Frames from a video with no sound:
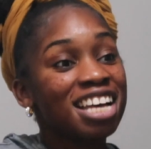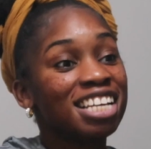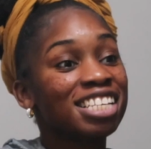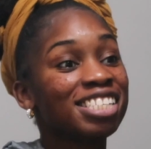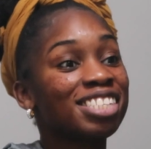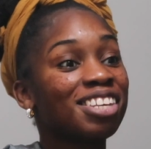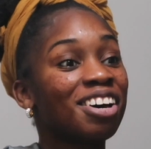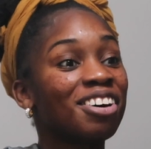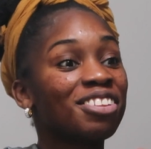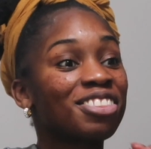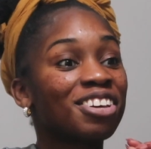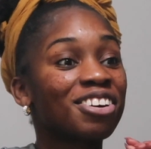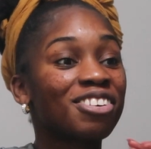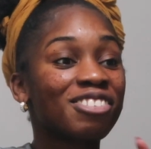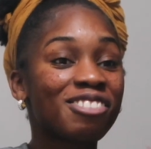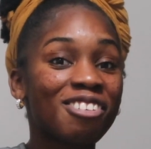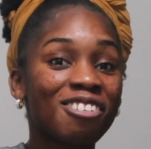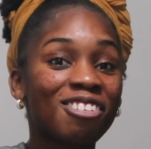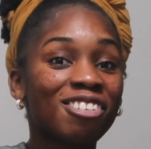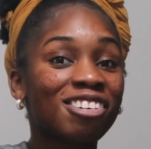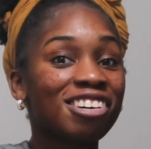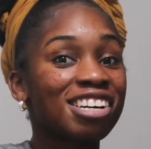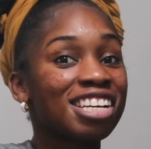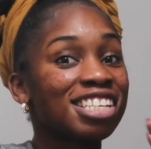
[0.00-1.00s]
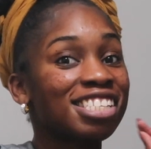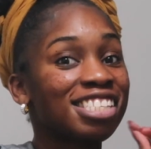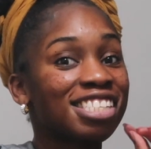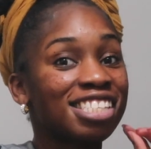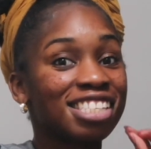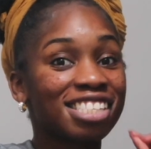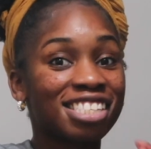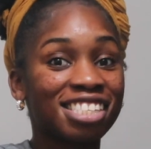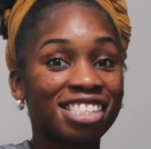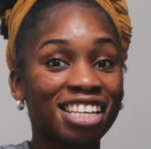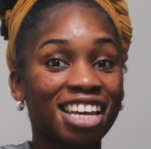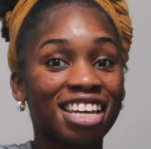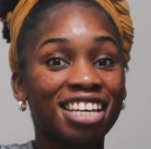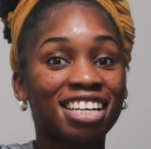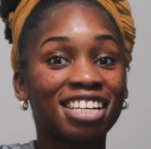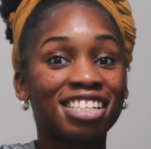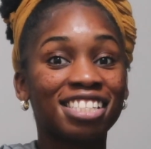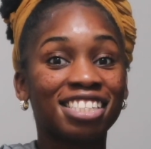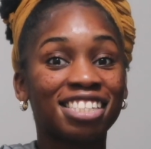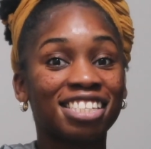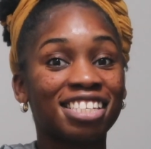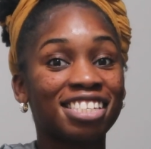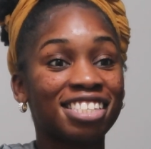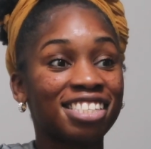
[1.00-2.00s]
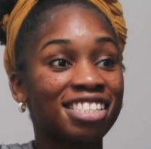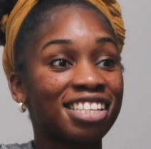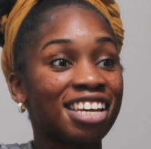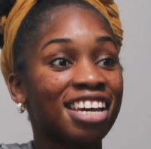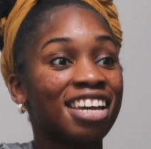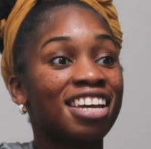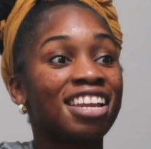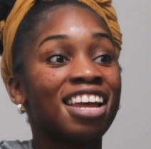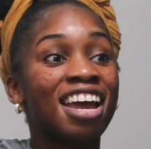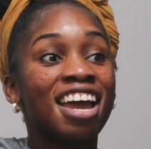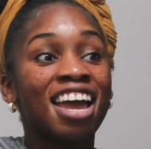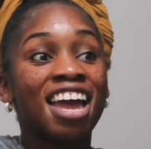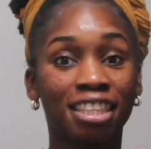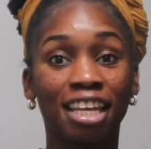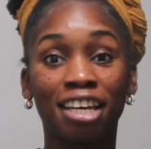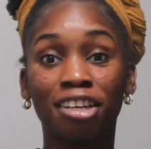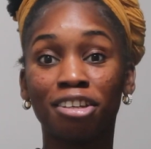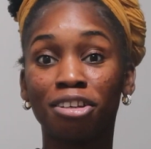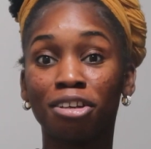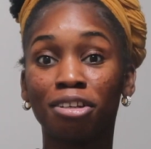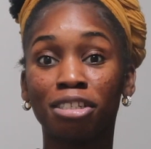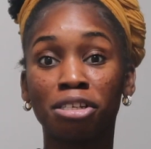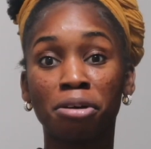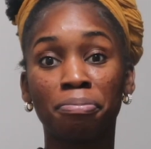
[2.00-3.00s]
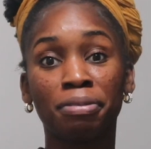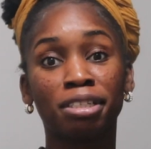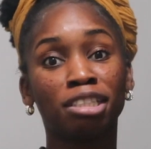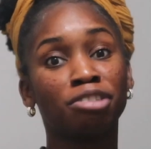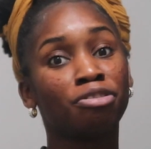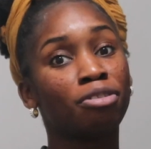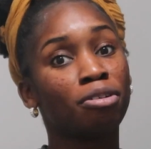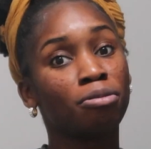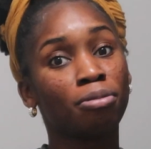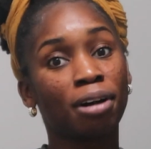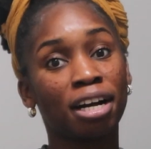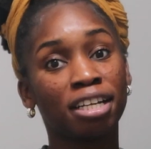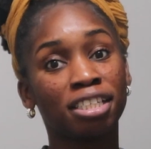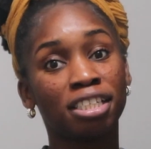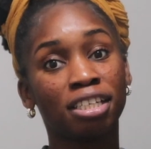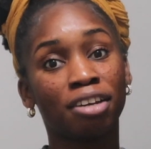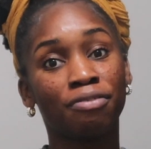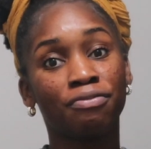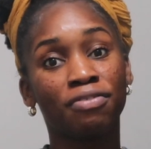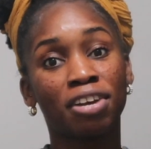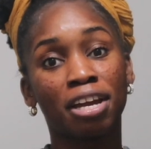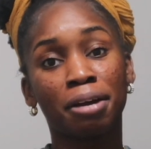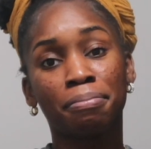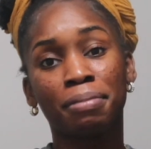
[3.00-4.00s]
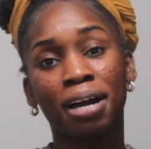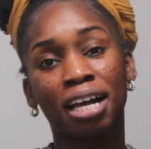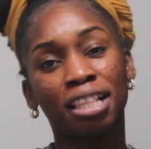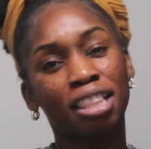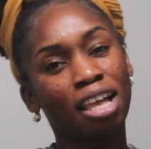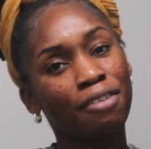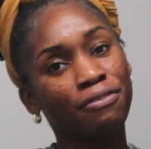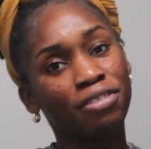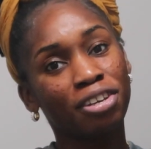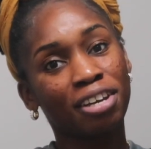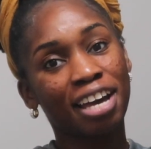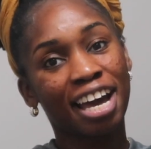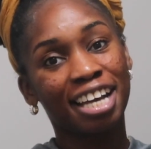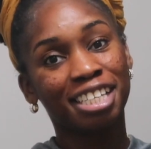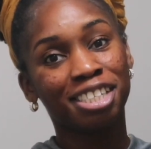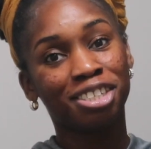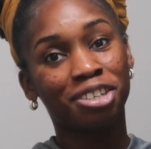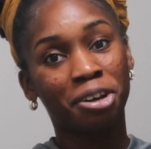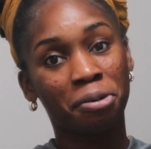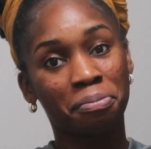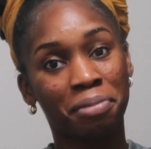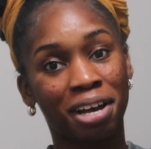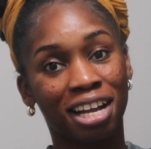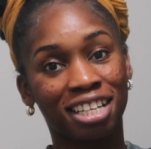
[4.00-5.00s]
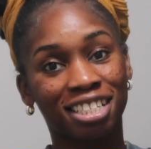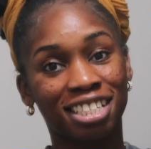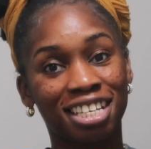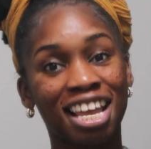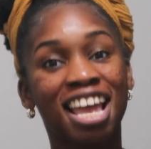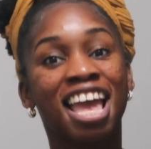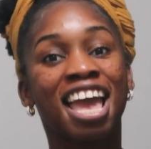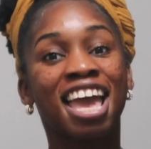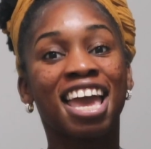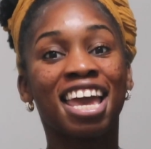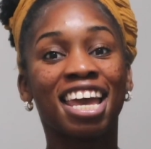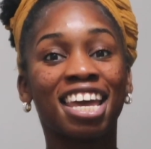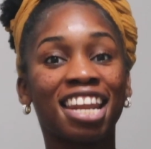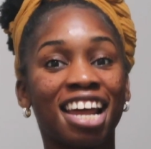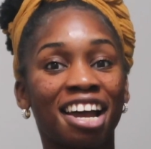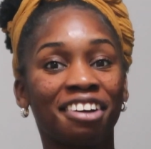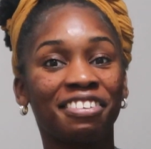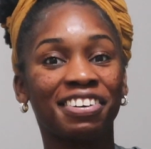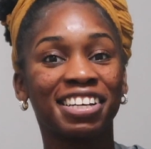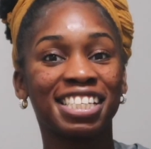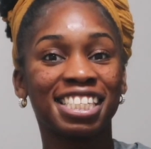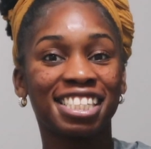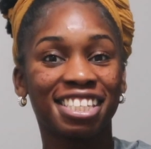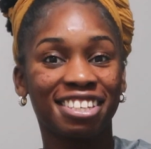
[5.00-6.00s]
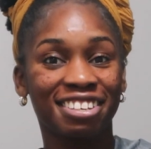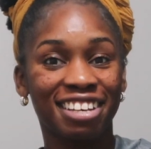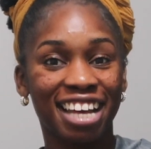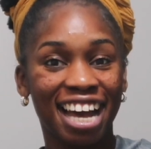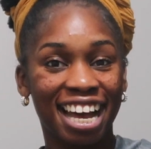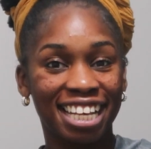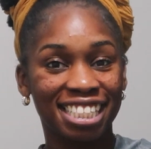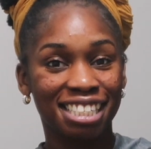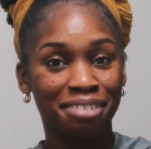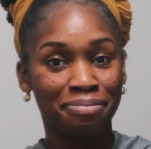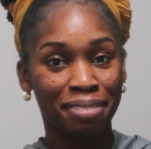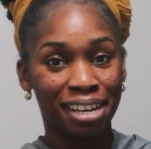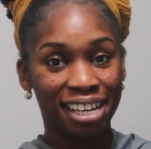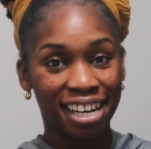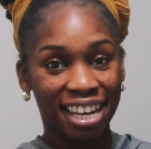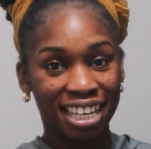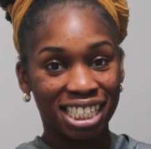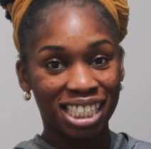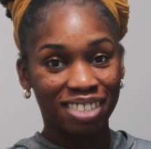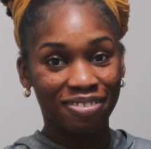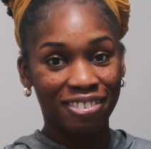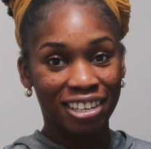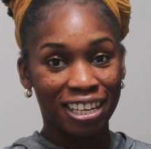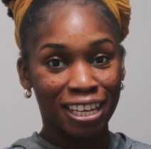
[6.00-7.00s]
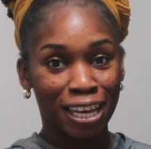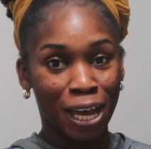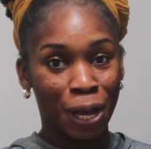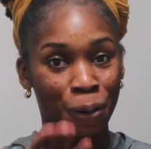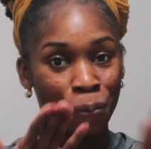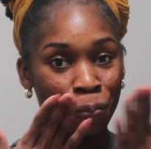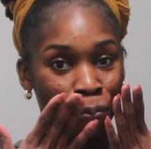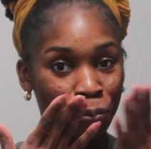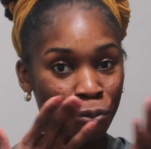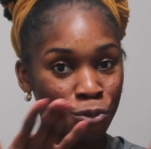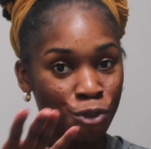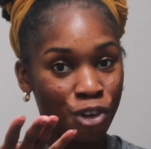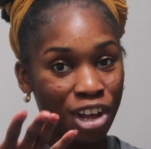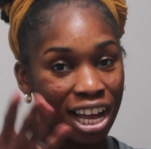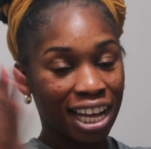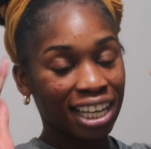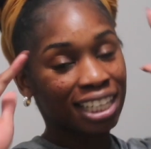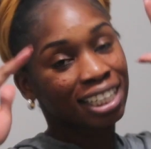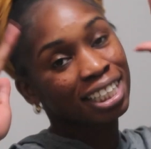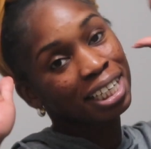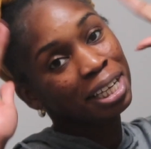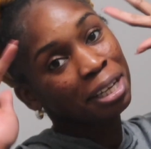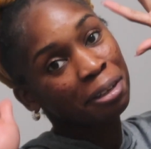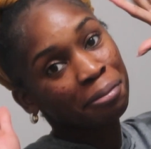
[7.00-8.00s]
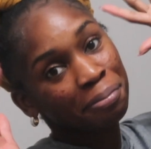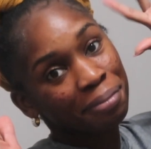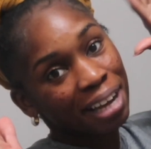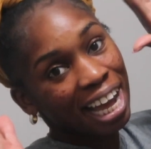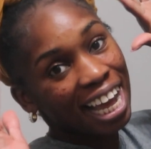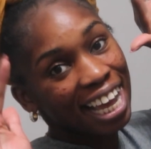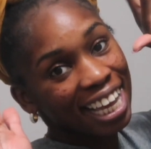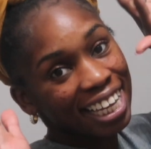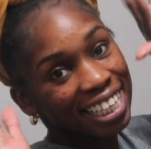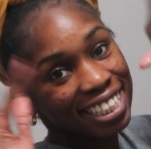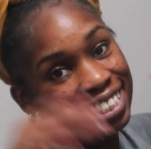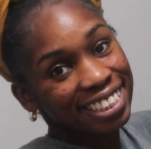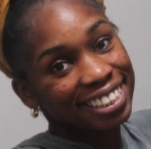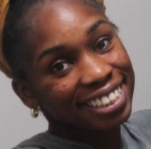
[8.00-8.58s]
So the goal is to stay consistent. Thank you so much for watching, fam. I love you guys so much, and I will see you guys in my next video. Mwah. Bye.